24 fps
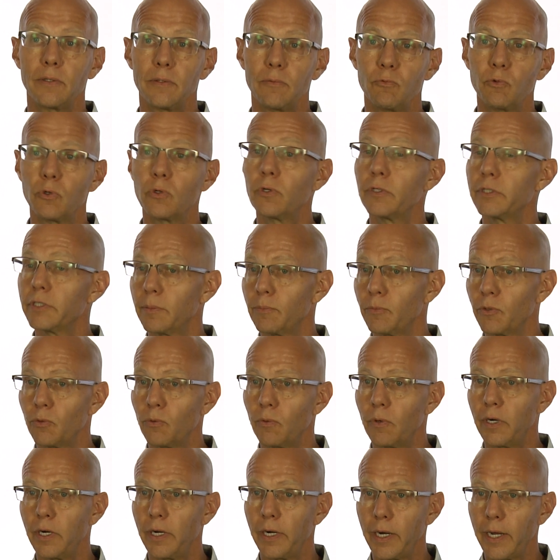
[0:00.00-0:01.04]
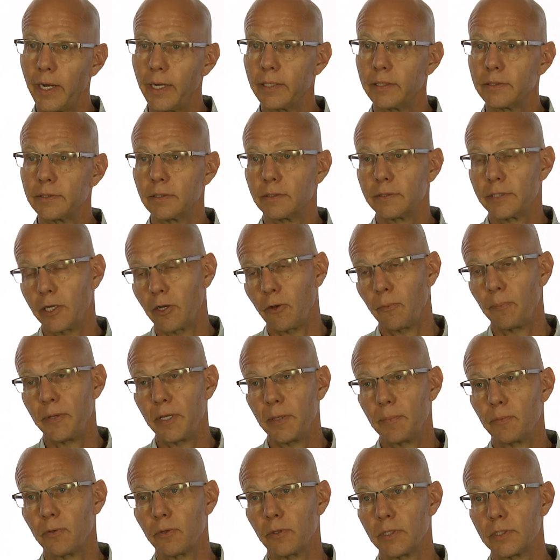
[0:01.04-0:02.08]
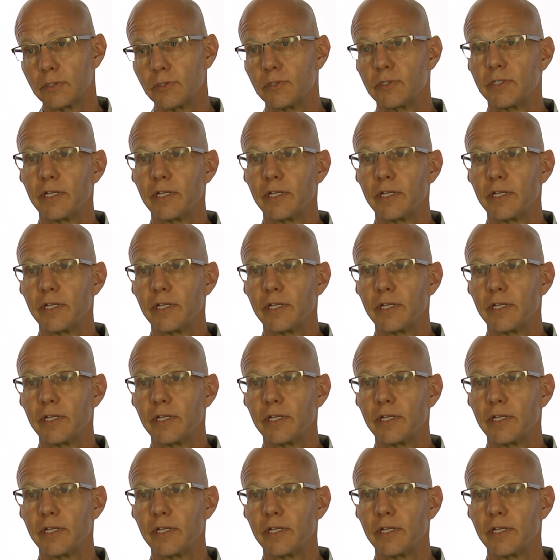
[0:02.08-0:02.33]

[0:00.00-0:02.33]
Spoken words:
rule number one I tell people is